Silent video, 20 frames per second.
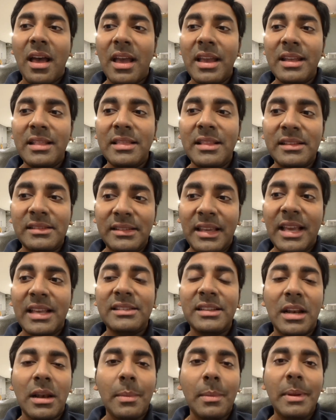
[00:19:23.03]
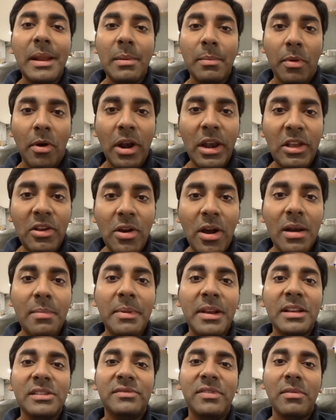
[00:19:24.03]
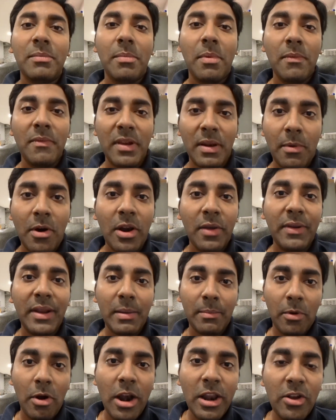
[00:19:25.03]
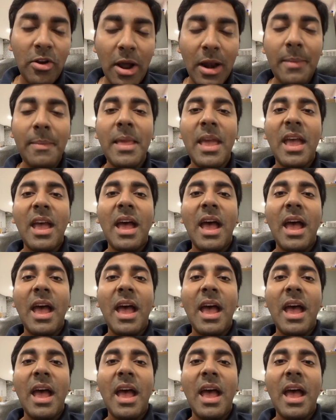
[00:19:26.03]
In this case, it will be in Polygon because we are borrowing in Polygon.